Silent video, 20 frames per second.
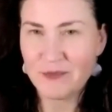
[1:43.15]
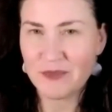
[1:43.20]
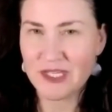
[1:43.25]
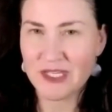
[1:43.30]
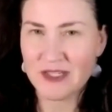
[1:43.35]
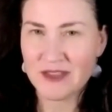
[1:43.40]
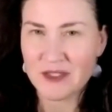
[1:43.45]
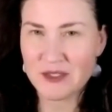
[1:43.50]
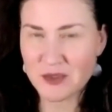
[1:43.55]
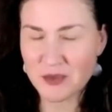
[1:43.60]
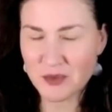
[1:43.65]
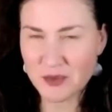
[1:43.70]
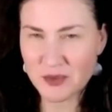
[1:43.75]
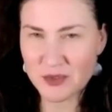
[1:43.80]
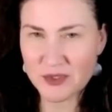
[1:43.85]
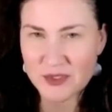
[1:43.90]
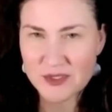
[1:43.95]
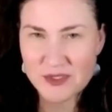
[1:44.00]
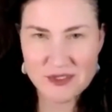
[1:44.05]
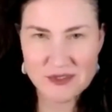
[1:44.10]
And the
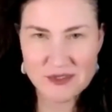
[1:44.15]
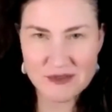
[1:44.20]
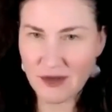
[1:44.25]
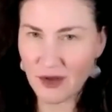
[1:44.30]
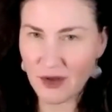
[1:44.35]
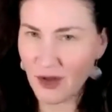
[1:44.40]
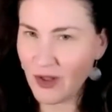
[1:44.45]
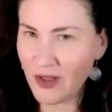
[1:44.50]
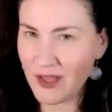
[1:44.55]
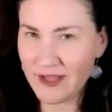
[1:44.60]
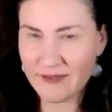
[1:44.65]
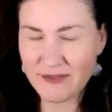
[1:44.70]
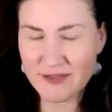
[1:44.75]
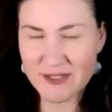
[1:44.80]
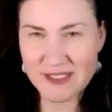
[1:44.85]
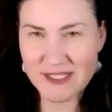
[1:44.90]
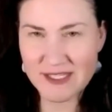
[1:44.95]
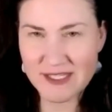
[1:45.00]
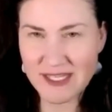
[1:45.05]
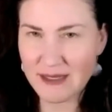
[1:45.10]
schools all have the
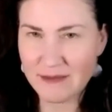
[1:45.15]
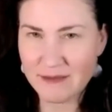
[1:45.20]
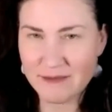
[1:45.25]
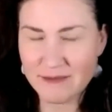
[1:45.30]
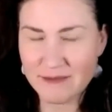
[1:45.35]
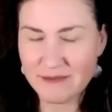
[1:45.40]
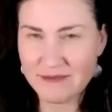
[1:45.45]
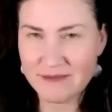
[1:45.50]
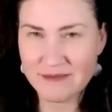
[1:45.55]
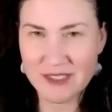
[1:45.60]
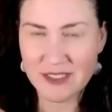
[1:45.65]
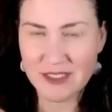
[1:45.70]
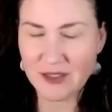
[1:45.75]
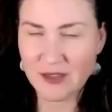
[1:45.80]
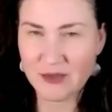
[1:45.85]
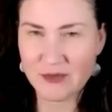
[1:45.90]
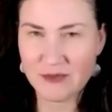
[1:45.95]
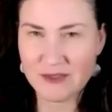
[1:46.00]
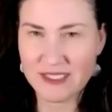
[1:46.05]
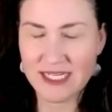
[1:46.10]
same, you
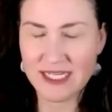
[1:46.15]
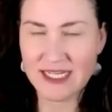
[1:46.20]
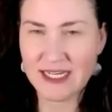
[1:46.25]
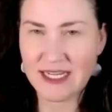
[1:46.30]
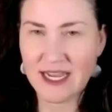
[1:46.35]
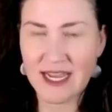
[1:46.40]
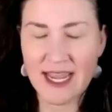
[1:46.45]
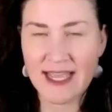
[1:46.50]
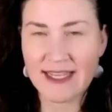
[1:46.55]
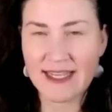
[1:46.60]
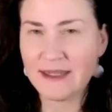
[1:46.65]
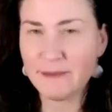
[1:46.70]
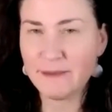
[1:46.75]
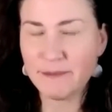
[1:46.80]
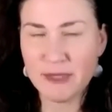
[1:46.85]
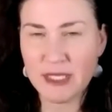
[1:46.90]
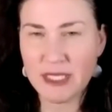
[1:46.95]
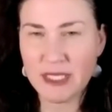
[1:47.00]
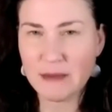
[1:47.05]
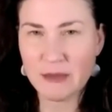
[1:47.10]
know, data. I had a
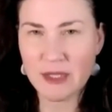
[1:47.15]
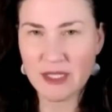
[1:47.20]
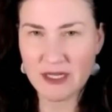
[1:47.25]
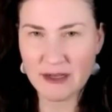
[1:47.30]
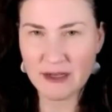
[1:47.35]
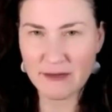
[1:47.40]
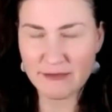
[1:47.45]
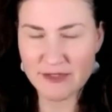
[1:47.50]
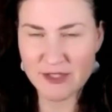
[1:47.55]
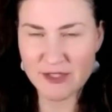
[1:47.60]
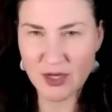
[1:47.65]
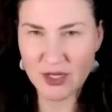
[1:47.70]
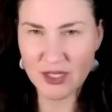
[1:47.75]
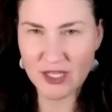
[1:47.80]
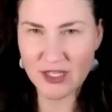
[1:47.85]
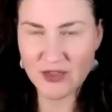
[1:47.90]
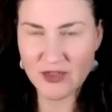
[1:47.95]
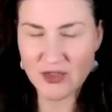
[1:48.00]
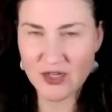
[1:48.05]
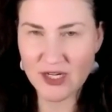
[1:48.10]
meme that I saw
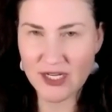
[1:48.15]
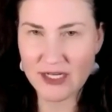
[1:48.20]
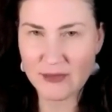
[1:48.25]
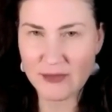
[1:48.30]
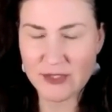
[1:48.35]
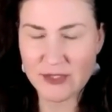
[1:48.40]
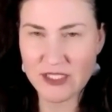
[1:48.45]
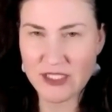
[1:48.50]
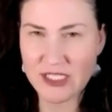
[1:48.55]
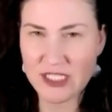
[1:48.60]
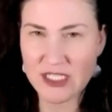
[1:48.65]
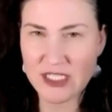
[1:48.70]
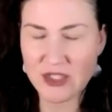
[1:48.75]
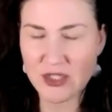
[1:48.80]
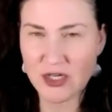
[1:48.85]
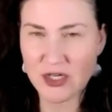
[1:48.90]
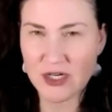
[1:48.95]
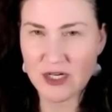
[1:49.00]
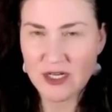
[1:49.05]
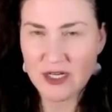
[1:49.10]
yesterday, and it was a
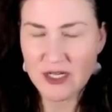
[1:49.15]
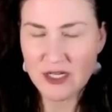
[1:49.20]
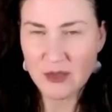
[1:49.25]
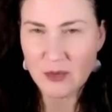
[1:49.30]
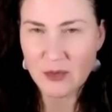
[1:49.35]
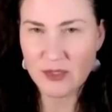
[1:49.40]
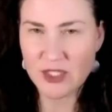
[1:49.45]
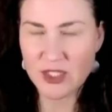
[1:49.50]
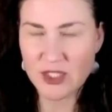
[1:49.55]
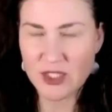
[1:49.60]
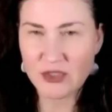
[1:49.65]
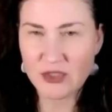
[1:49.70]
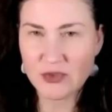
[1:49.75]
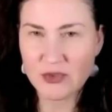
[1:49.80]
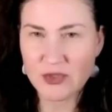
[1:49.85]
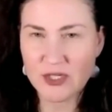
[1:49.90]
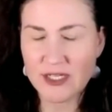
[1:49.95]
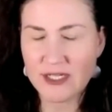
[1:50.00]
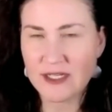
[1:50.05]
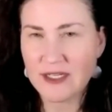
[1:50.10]
teacher with
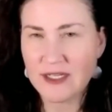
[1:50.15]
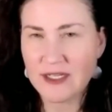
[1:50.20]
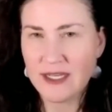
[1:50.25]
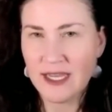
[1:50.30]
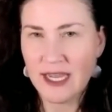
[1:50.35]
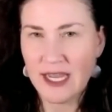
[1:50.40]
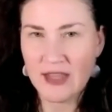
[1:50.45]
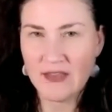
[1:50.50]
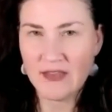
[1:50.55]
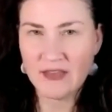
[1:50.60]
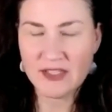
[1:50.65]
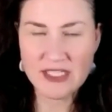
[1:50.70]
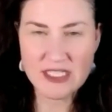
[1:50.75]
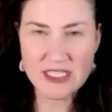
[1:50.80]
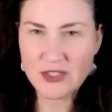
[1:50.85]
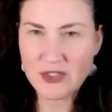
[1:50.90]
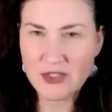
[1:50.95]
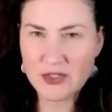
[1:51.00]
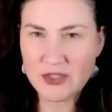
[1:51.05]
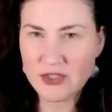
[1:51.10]
children, and the
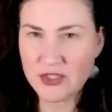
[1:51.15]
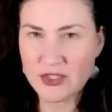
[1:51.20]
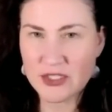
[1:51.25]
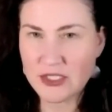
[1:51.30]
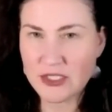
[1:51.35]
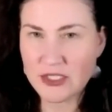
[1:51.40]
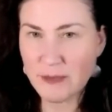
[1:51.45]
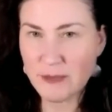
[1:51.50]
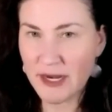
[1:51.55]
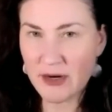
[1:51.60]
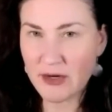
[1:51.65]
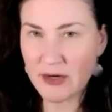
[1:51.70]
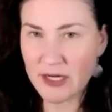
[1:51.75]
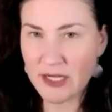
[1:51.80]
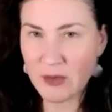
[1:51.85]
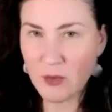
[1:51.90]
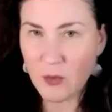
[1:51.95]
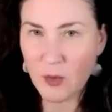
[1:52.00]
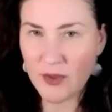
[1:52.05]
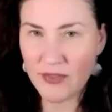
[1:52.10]
teacher is just
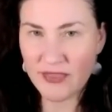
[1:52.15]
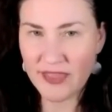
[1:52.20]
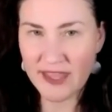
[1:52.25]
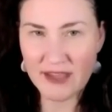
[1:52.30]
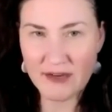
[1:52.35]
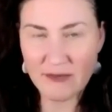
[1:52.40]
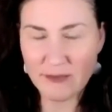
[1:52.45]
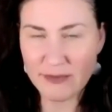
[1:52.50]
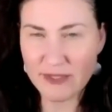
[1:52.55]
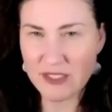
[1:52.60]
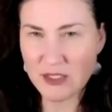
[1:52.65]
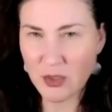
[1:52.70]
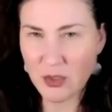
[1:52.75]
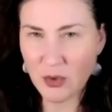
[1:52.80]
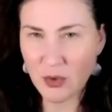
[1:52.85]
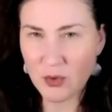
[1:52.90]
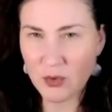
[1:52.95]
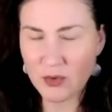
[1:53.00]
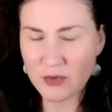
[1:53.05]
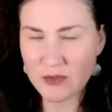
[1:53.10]
parroting what they've been
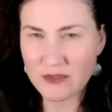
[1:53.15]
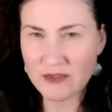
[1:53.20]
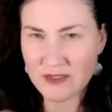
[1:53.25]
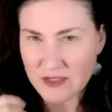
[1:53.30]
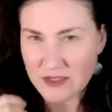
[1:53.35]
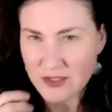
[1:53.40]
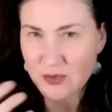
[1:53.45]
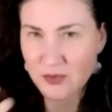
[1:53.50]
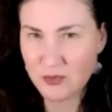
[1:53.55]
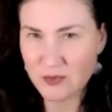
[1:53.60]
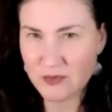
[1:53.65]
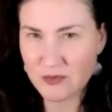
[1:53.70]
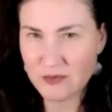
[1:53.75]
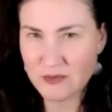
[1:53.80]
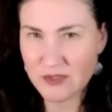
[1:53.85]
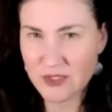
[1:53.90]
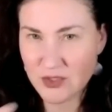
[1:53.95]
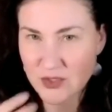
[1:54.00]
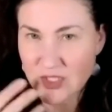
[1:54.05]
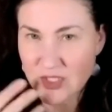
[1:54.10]
told to
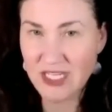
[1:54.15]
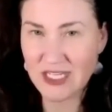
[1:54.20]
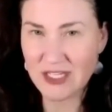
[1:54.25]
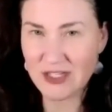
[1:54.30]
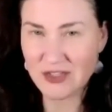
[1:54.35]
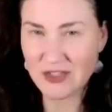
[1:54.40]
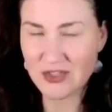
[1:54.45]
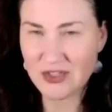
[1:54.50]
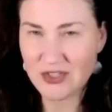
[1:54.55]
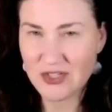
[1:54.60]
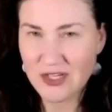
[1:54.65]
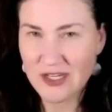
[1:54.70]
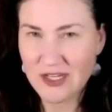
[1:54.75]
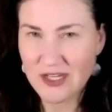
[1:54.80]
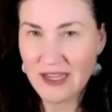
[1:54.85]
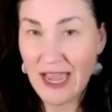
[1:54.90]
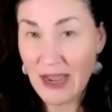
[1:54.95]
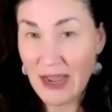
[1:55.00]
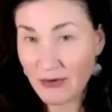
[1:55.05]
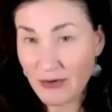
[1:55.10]
to teach
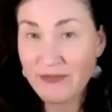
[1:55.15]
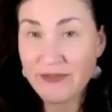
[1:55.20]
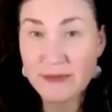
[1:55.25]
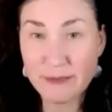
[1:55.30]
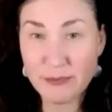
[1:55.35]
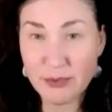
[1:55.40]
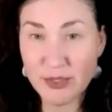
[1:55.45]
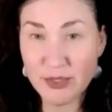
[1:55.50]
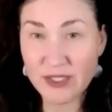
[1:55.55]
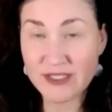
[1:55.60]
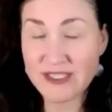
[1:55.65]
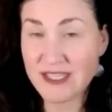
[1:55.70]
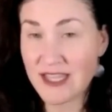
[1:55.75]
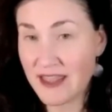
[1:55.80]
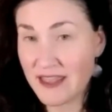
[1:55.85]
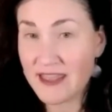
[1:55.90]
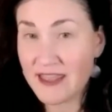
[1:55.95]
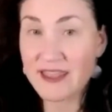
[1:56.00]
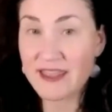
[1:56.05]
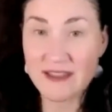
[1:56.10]
yeah. out of the books
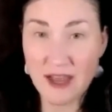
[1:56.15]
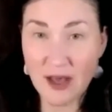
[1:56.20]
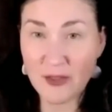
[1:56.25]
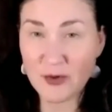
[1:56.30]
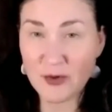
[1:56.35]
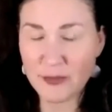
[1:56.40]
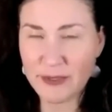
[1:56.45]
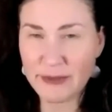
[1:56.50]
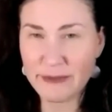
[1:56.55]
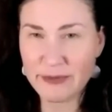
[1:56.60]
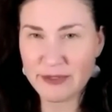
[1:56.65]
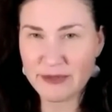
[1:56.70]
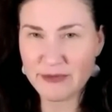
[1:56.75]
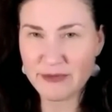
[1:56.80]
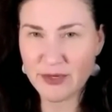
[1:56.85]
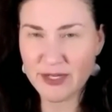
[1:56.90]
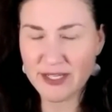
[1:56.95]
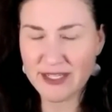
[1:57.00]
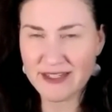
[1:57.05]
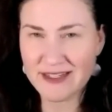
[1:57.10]
that other people have
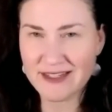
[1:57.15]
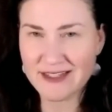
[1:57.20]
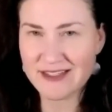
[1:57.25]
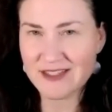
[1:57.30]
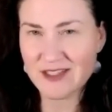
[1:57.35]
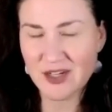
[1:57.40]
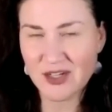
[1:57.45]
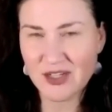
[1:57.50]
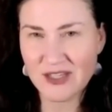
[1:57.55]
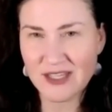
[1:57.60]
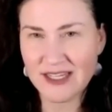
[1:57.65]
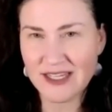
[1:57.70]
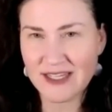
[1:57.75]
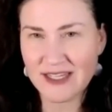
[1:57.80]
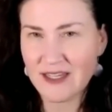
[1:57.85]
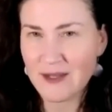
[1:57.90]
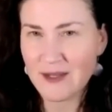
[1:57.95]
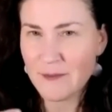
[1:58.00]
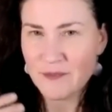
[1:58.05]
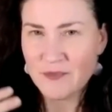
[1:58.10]
written. It's not
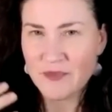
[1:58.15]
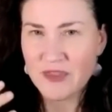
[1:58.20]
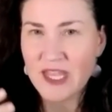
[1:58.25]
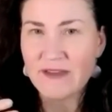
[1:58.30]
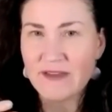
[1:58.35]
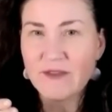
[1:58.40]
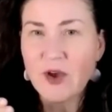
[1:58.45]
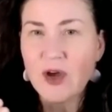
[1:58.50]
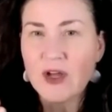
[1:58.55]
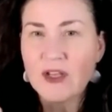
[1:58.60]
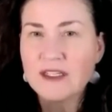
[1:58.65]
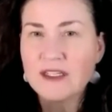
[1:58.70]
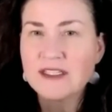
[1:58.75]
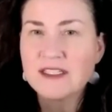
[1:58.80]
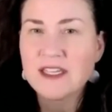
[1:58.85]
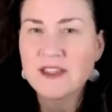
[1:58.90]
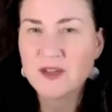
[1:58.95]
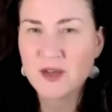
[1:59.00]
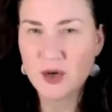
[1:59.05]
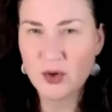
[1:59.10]
like they've gone and
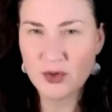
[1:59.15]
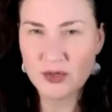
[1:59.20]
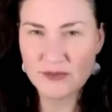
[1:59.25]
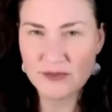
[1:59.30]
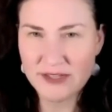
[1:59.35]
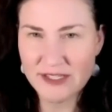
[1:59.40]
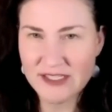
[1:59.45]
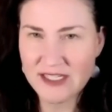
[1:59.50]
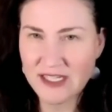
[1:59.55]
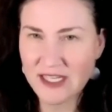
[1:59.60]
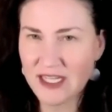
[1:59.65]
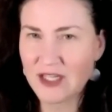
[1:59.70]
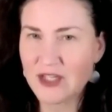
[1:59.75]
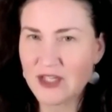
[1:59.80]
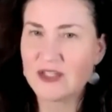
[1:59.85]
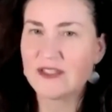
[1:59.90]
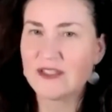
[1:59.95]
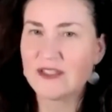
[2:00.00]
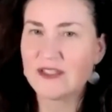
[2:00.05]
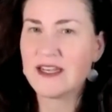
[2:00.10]
done their own
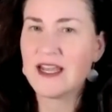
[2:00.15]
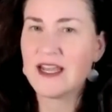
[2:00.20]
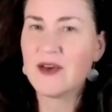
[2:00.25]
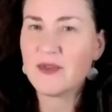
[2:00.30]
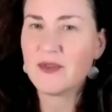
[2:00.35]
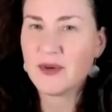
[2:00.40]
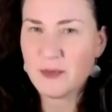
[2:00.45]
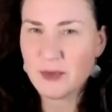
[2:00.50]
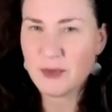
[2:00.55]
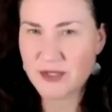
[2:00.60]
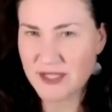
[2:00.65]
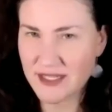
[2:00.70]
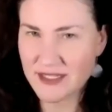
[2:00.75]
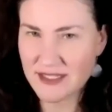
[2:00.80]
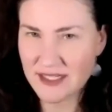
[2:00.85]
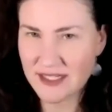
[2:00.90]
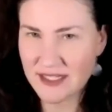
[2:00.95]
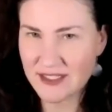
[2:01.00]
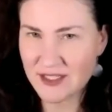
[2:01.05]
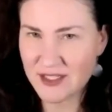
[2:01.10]
investigations and now they're
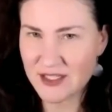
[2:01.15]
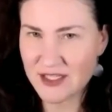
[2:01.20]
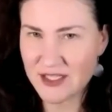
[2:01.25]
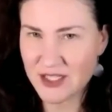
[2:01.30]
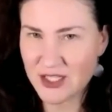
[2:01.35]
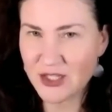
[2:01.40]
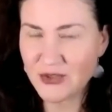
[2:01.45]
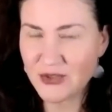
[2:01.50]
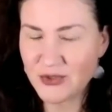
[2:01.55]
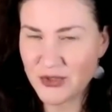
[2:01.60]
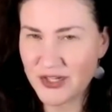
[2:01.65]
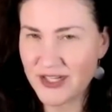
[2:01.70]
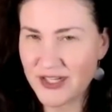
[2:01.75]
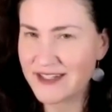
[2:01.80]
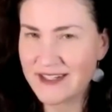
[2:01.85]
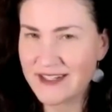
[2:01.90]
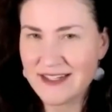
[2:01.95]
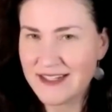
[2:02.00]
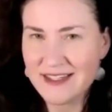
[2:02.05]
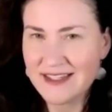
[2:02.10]
presenting it to the children.